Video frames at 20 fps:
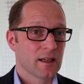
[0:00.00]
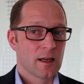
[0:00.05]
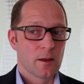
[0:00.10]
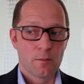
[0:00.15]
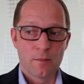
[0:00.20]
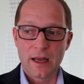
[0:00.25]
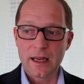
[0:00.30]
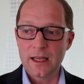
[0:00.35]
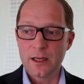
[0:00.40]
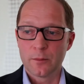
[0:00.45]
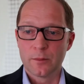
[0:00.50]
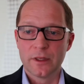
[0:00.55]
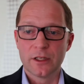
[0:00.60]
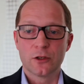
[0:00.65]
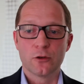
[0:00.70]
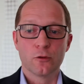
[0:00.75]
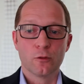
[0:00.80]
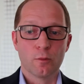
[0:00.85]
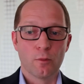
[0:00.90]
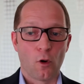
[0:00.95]
making me
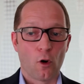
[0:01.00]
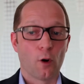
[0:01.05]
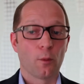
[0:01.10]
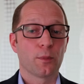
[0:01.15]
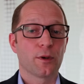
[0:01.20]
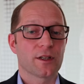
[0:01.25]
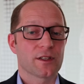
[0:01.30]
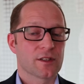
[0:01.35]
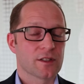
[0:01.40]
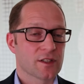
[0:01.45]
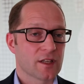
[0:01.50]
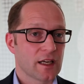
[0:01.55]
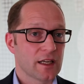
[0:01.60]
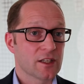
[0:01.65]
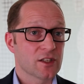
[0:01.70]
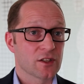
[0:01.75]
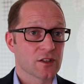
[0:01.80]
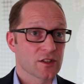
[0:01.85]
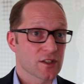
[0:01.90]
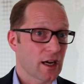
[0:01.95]
do more
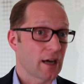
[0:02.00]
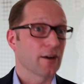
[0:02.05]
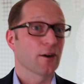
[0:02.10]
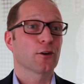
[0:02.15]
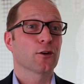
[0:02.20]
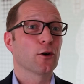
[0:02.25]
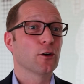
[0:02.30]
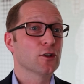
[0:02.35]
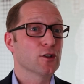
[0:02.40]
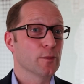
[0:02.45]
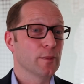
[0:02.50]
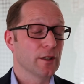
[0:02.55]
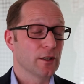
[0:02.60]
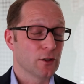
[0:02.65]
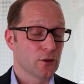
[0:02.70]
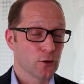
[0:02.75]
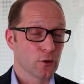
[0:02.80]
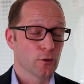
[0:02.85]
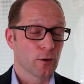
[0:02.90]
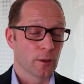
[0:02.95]
presentations are not going to be
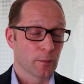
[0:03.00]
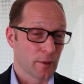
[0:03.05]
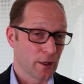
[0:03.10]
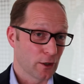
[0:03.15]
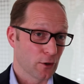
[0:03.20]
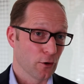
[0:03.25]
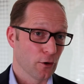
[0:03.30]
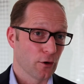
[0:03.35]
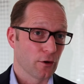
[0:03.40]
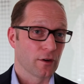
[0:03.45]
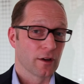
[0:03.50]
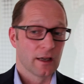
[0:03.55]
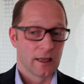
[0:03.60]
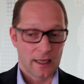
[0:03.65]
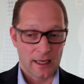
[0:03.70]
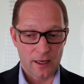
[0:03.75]
doing me good